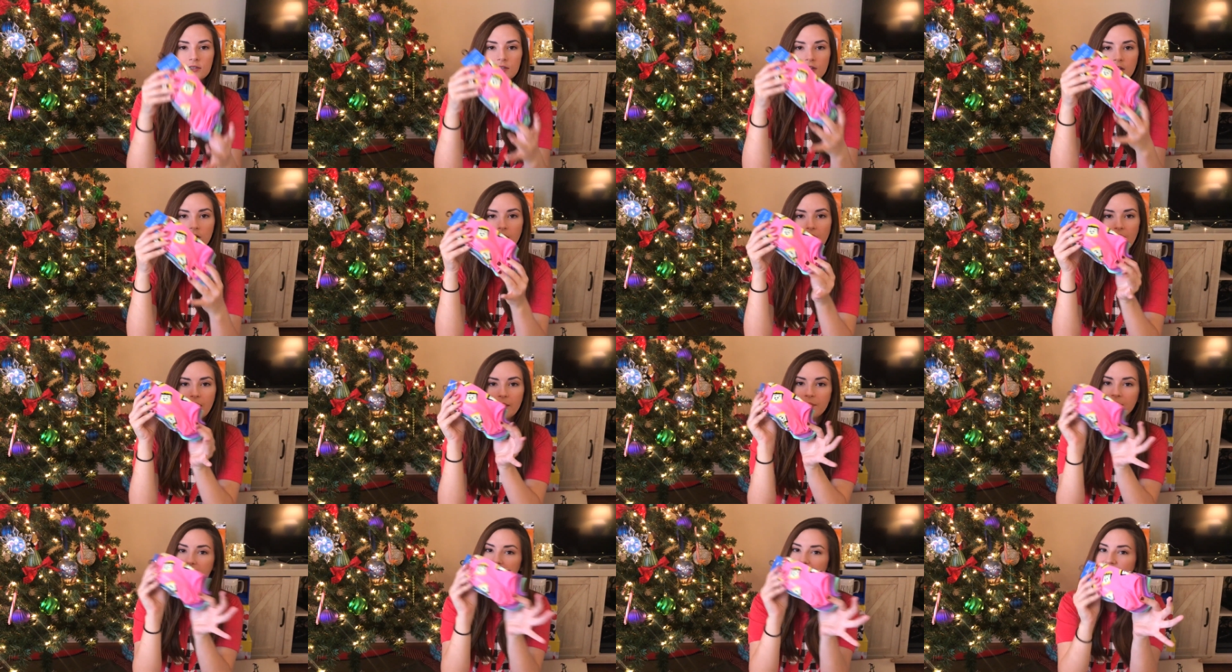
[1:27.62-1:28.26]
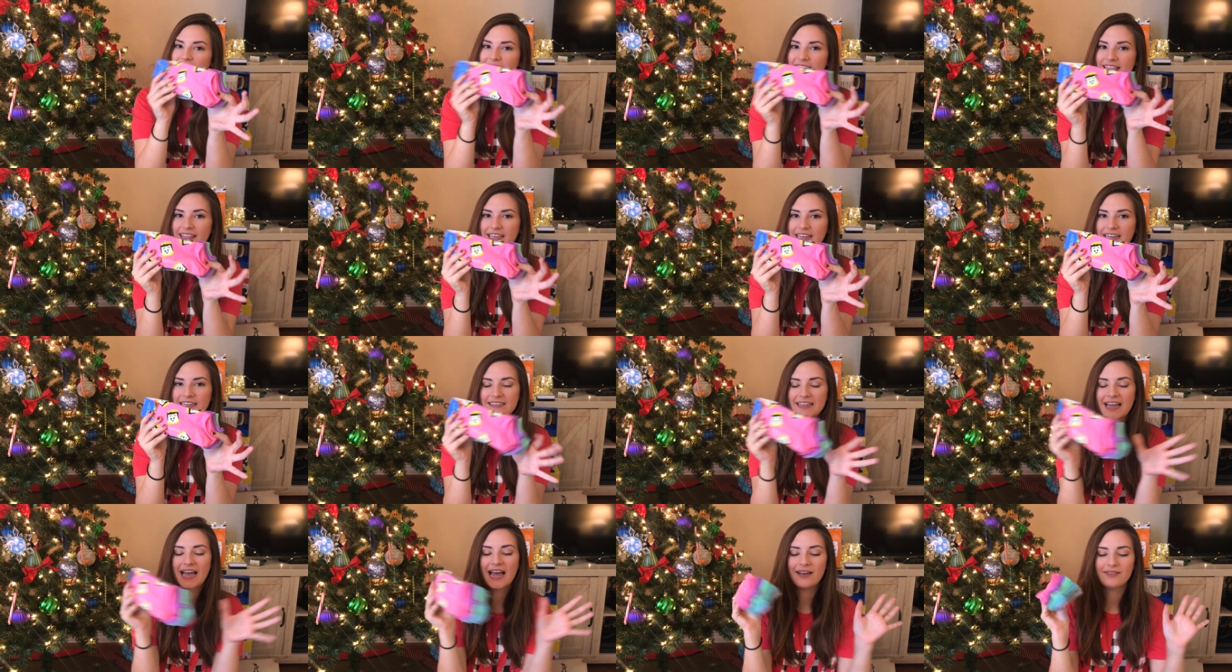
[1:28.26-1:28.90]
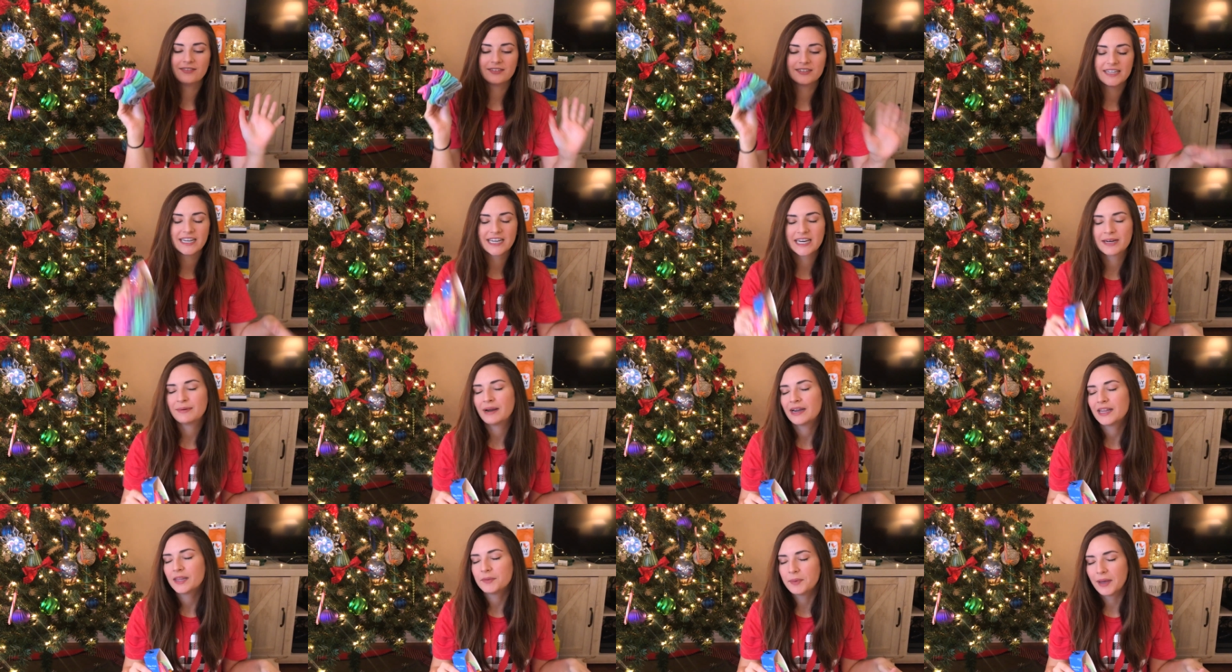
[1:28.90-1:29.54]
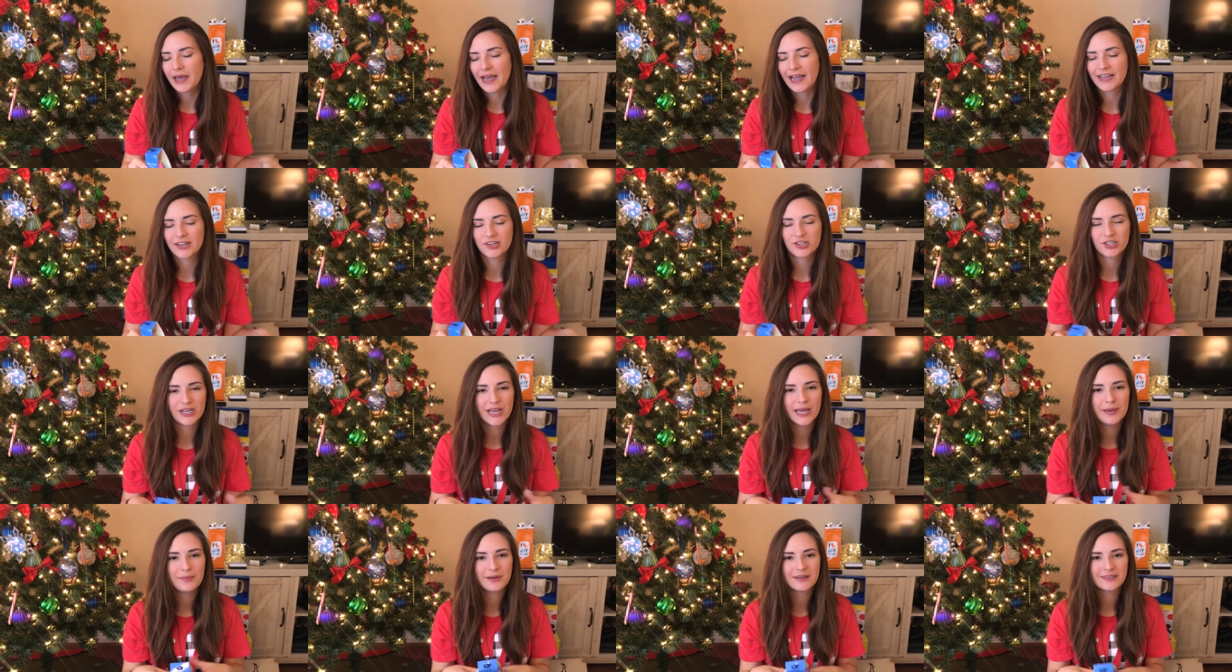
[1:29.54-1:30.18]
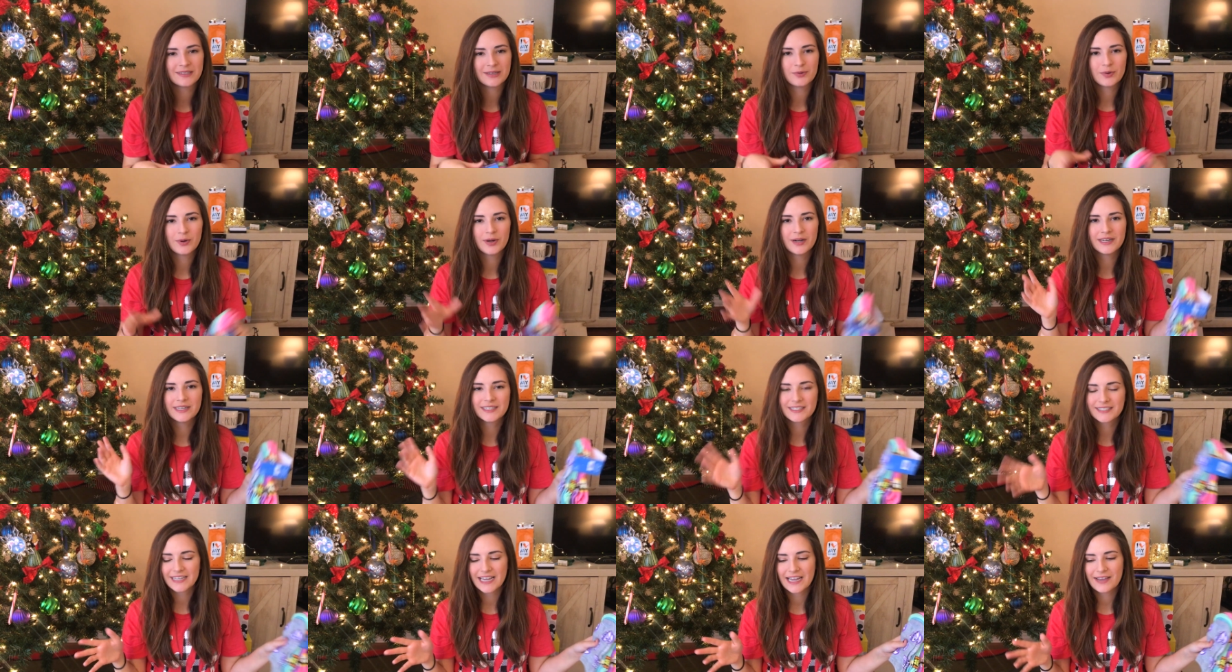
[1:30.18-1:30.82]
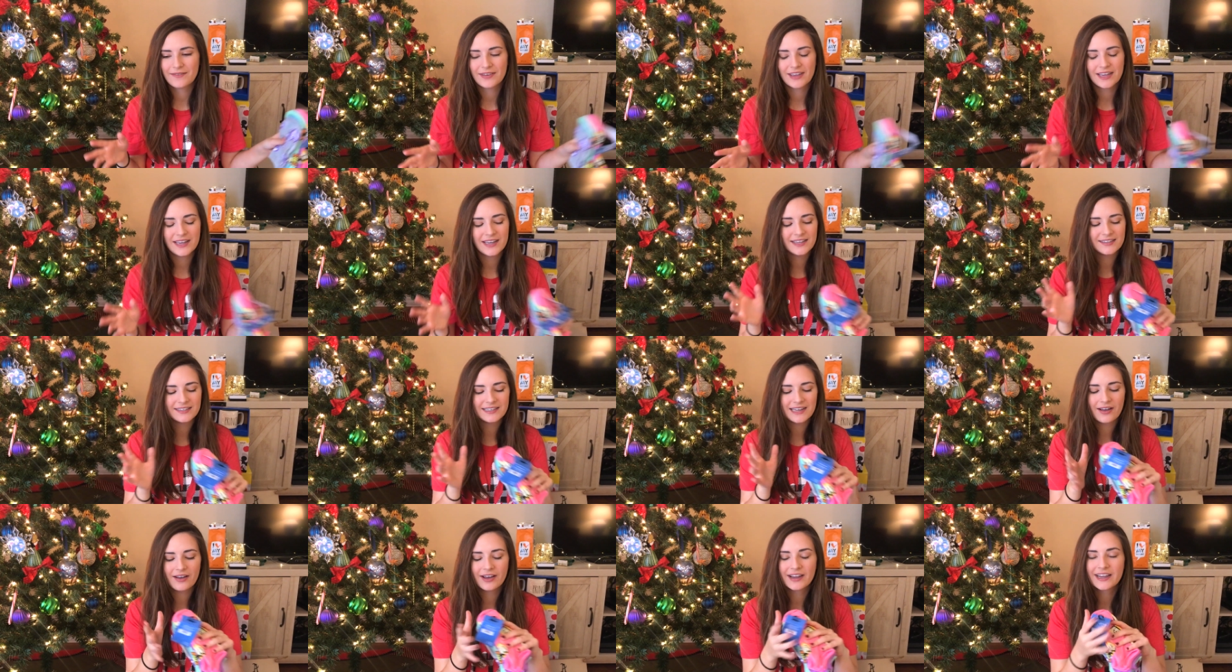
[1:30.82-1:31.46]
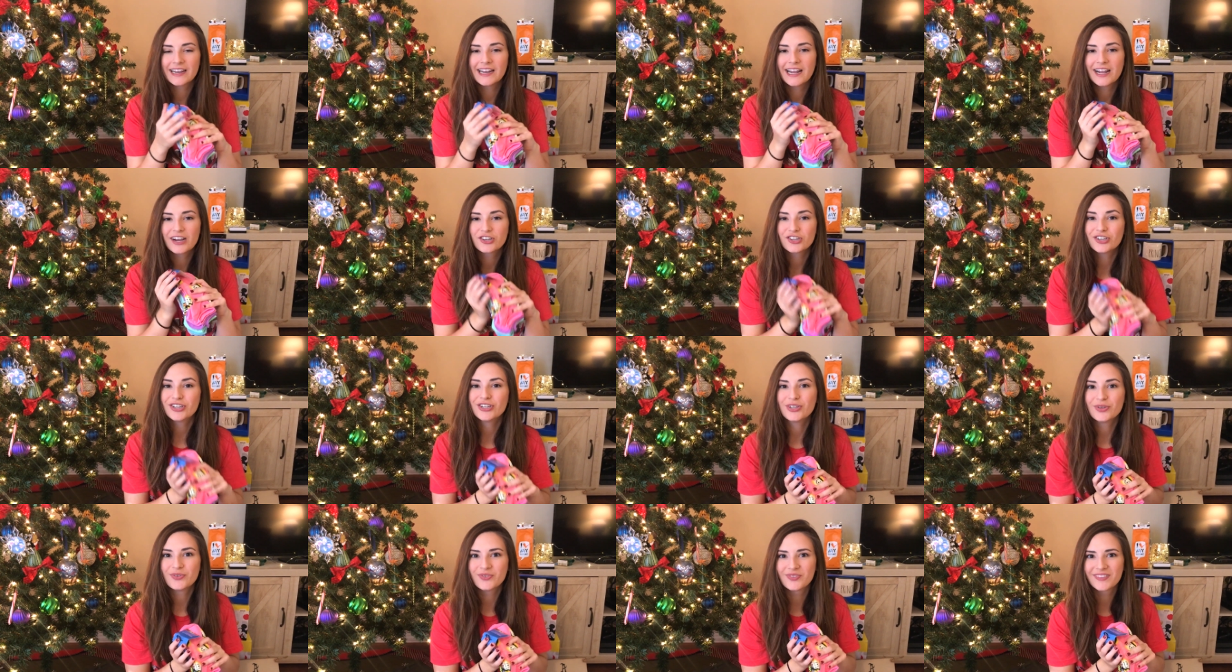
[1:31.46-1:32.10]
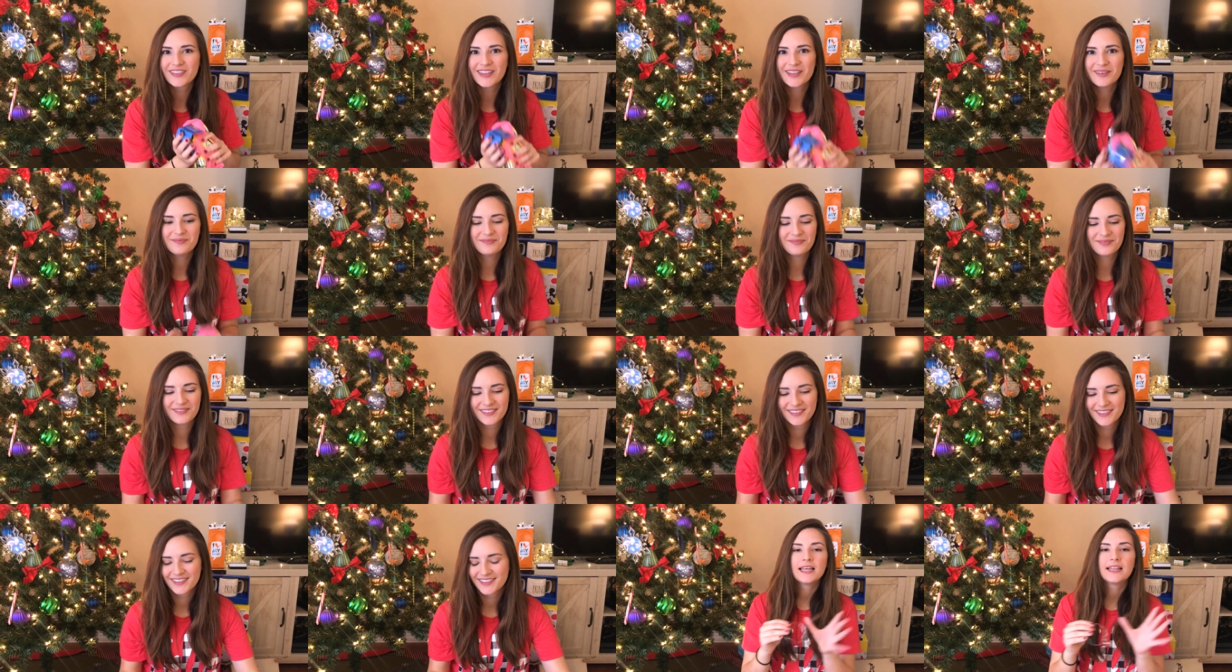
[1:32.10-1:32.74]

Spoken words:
So I really like these. I haven't taken them out of the package yet because I wanted to save it. Now I can actually use them.